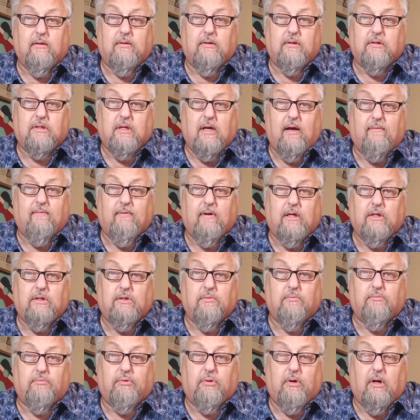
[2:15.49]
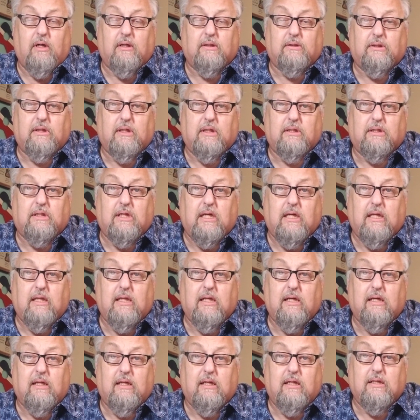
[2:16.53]
the salvation process, he
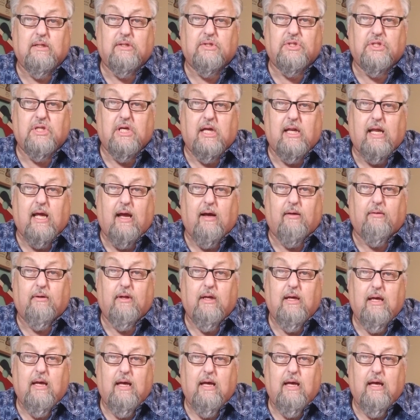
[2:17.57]
then is set out